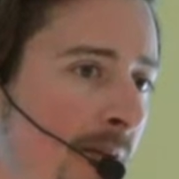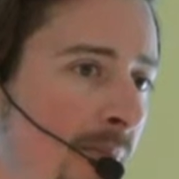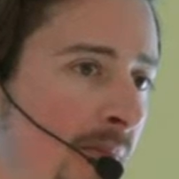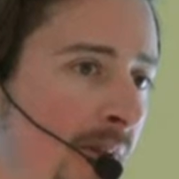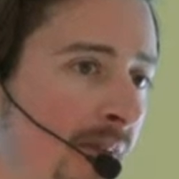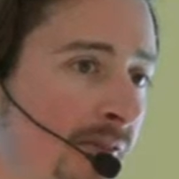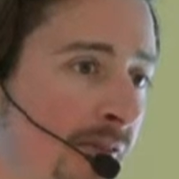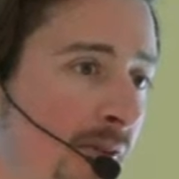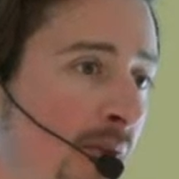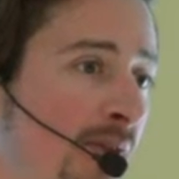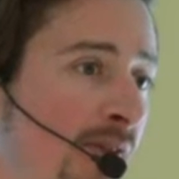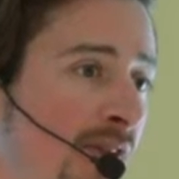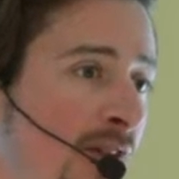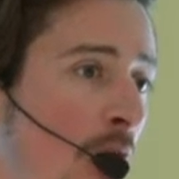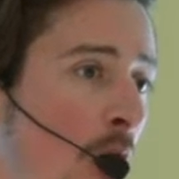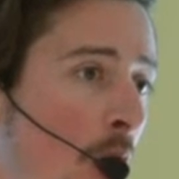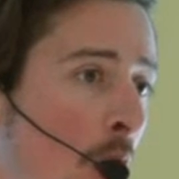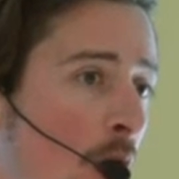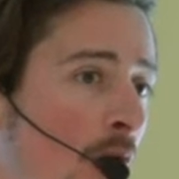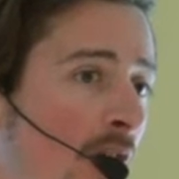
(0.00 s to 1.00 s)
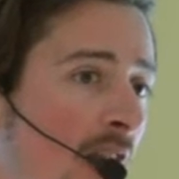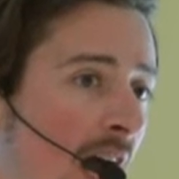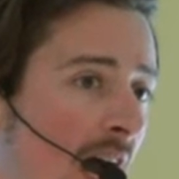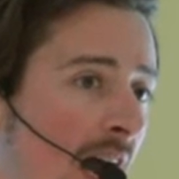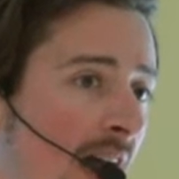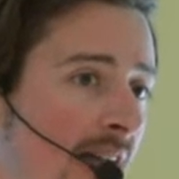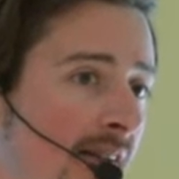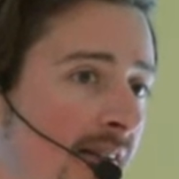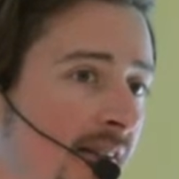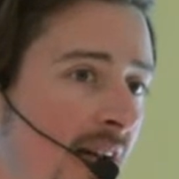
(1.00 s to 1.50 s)
With your own
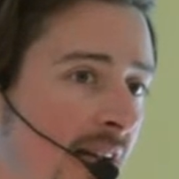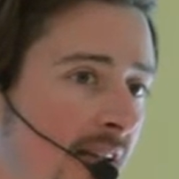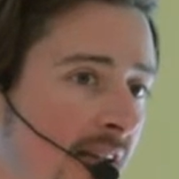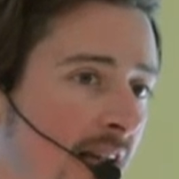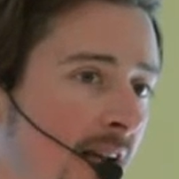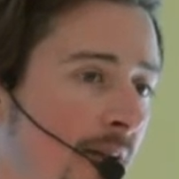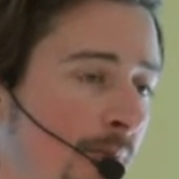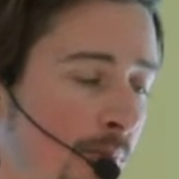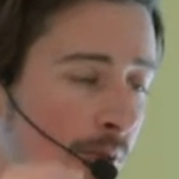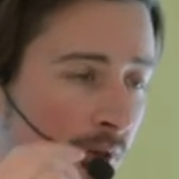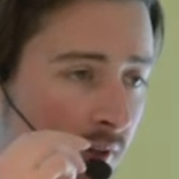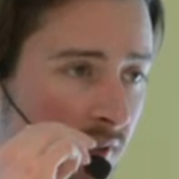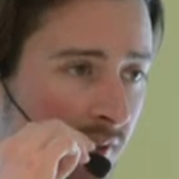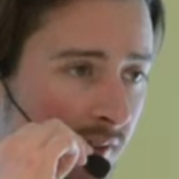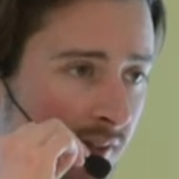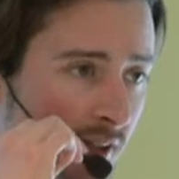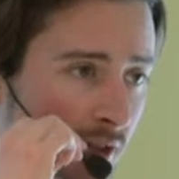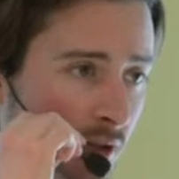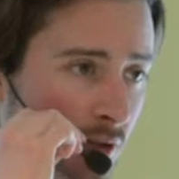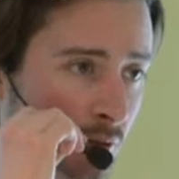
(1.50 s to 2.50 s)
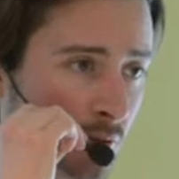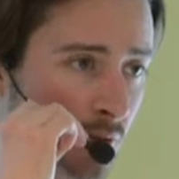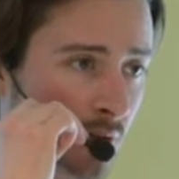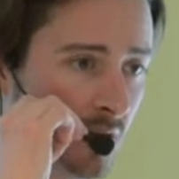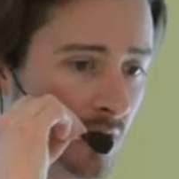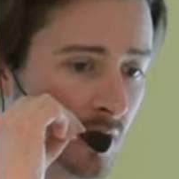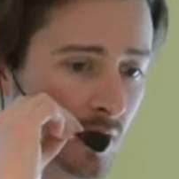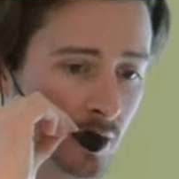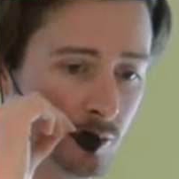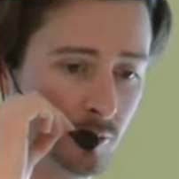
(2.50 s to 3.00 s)
eyes and then put this
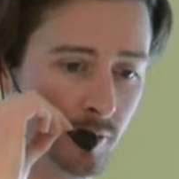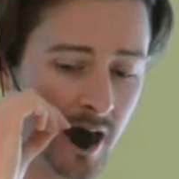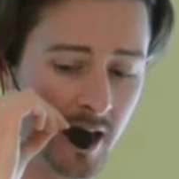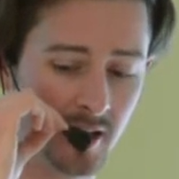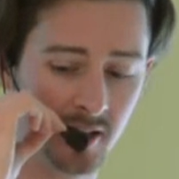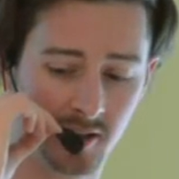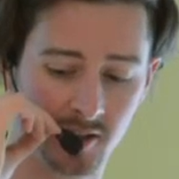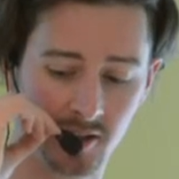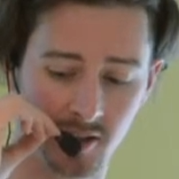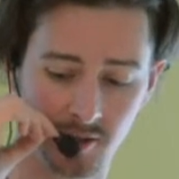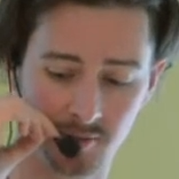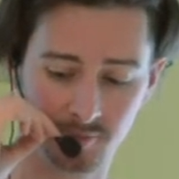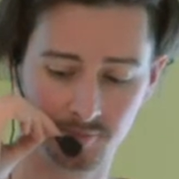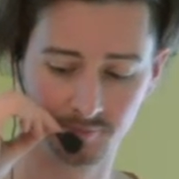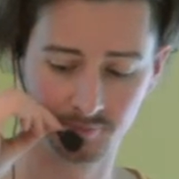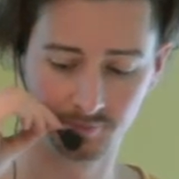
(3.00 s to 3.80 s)
into reality.